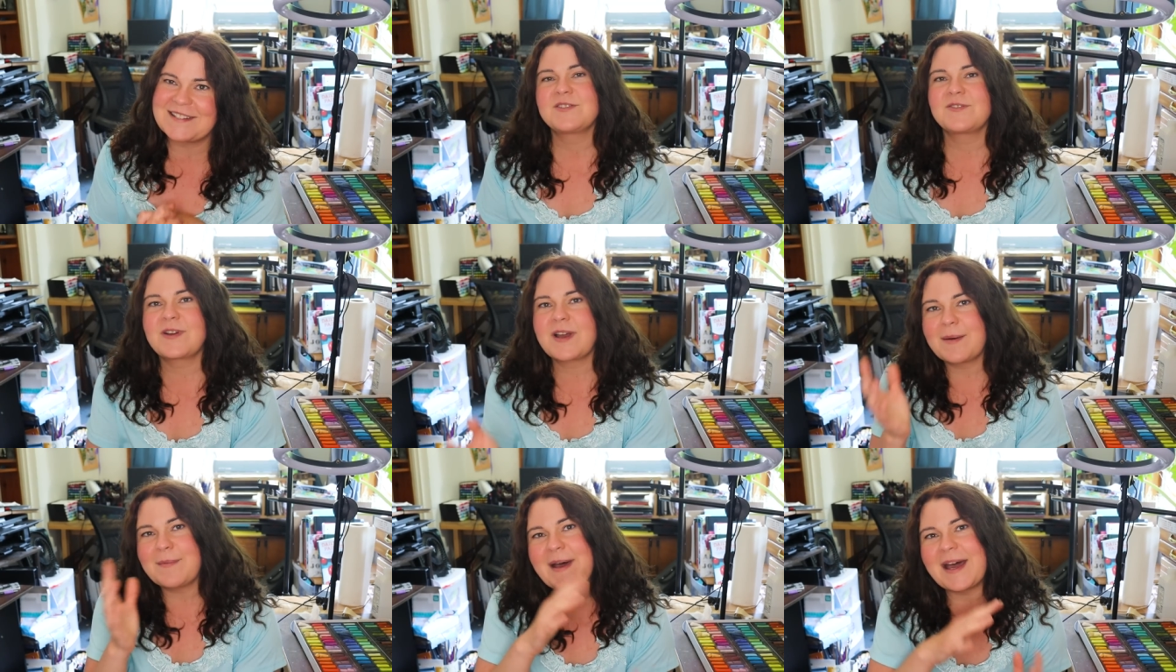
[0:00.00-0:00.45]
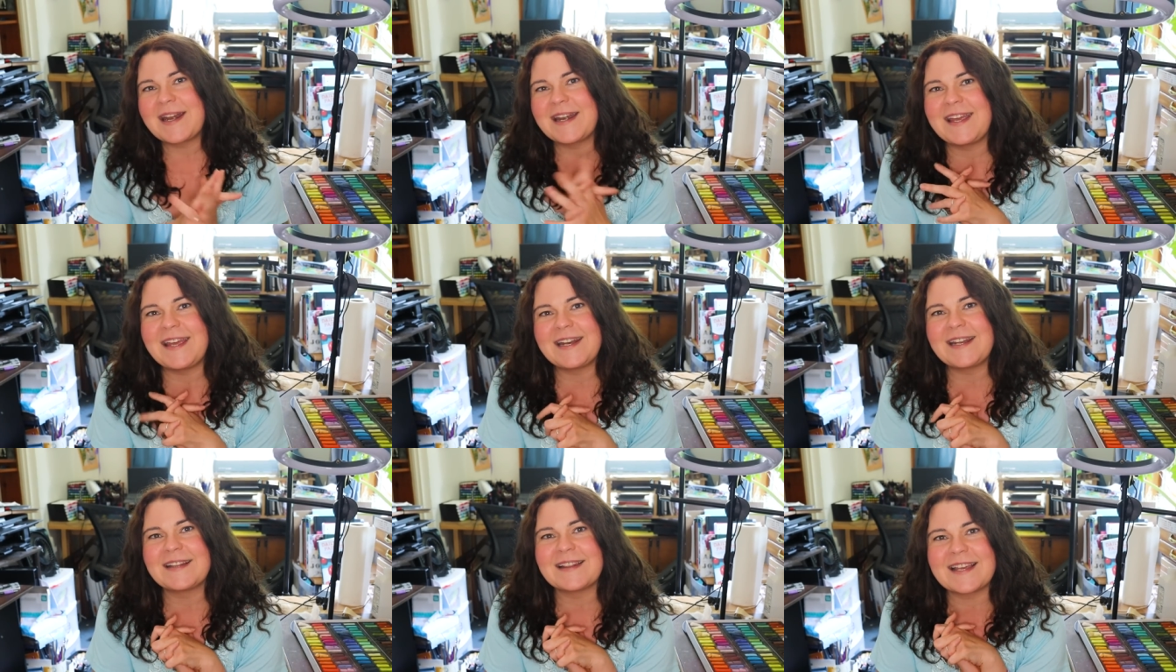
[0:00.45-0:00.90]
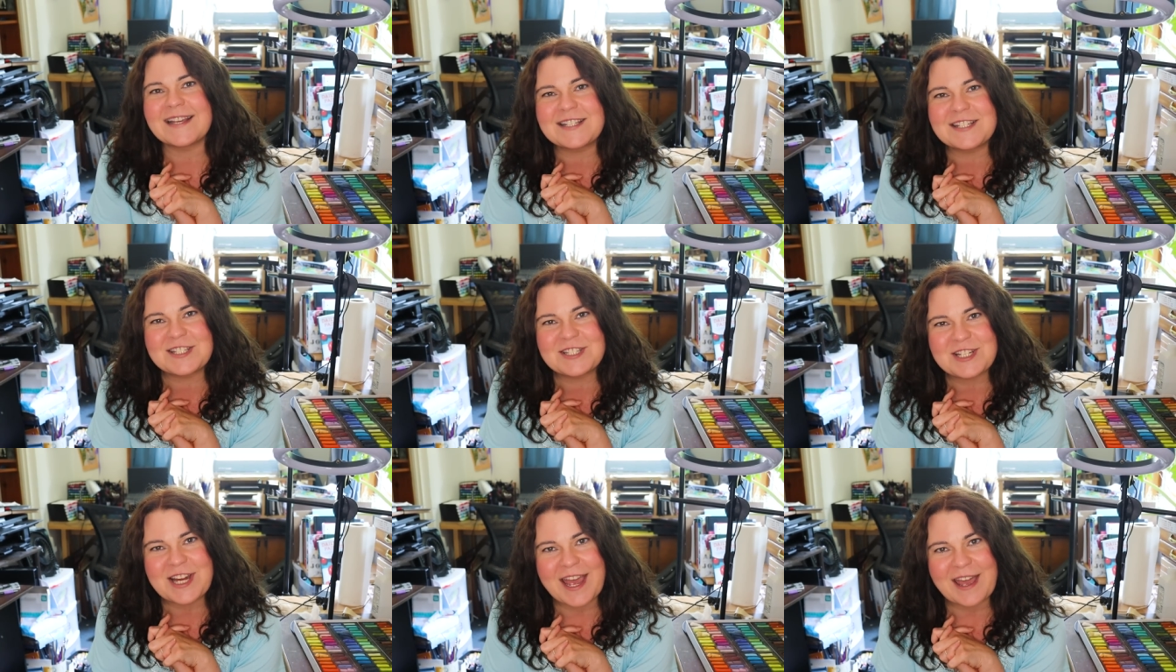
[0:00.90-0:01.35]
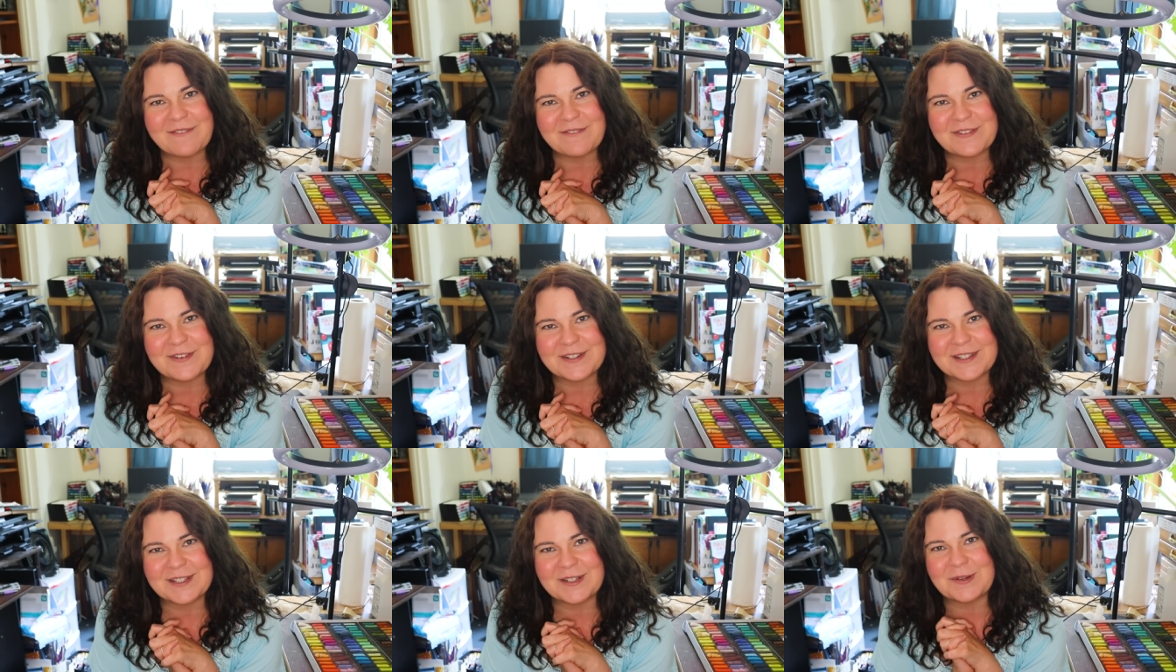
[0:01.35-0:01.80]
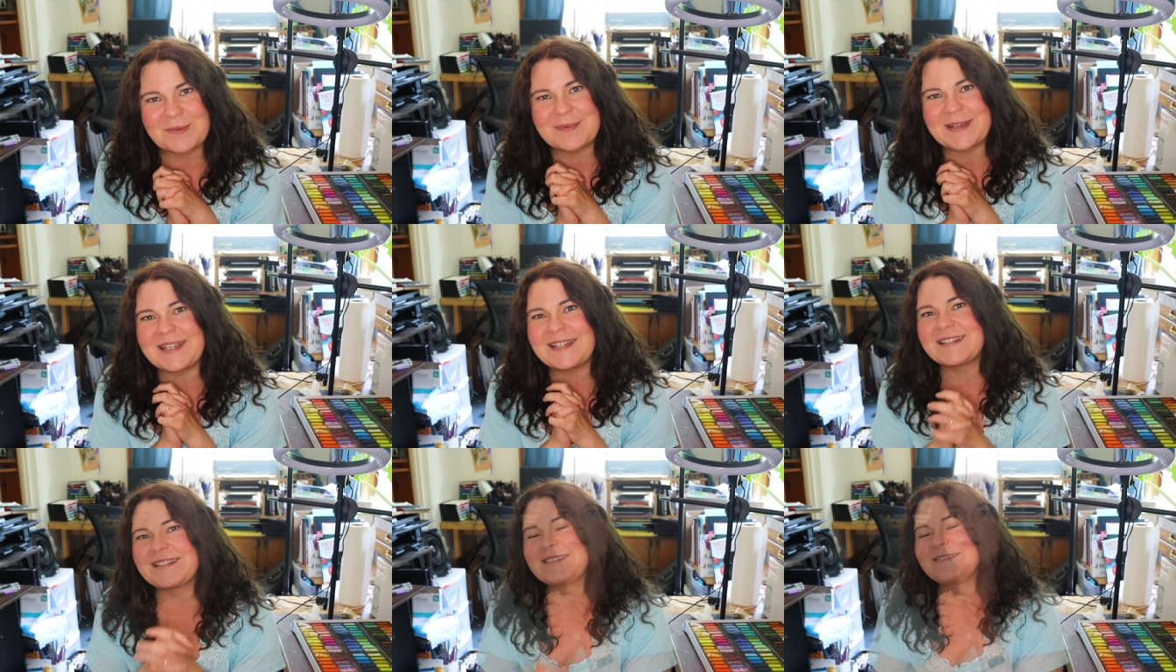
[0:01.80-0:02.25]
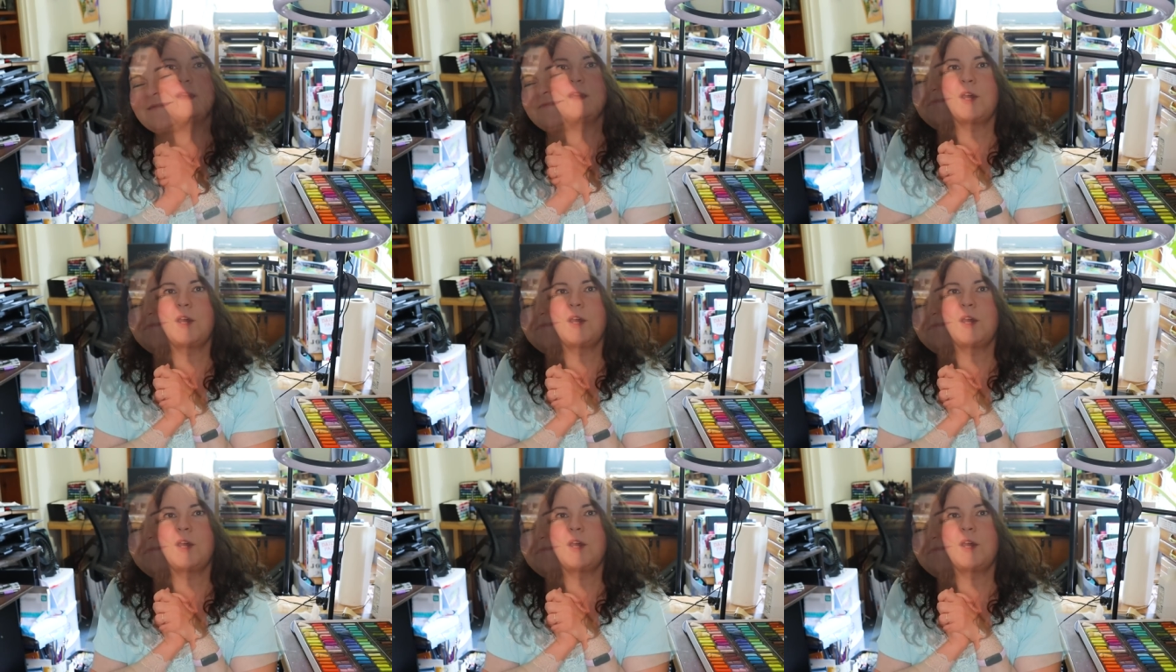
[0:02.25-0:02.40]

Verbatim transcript: So come on in and let's chat for a little bit.